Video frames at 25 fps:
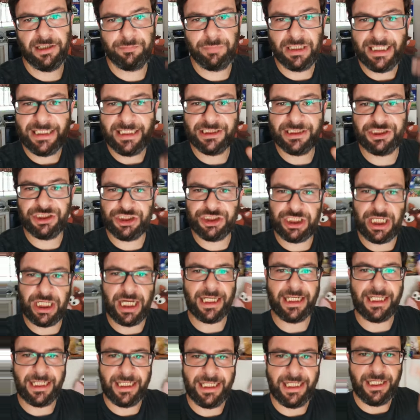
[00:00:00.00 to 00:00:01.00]
please
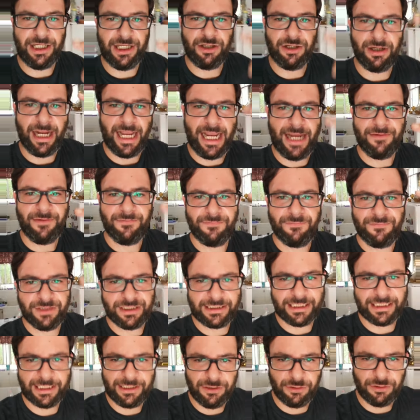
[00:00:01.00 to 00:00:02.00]
check here every
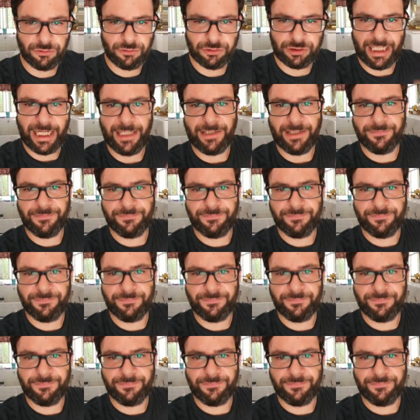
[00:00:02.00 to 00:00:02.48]
single day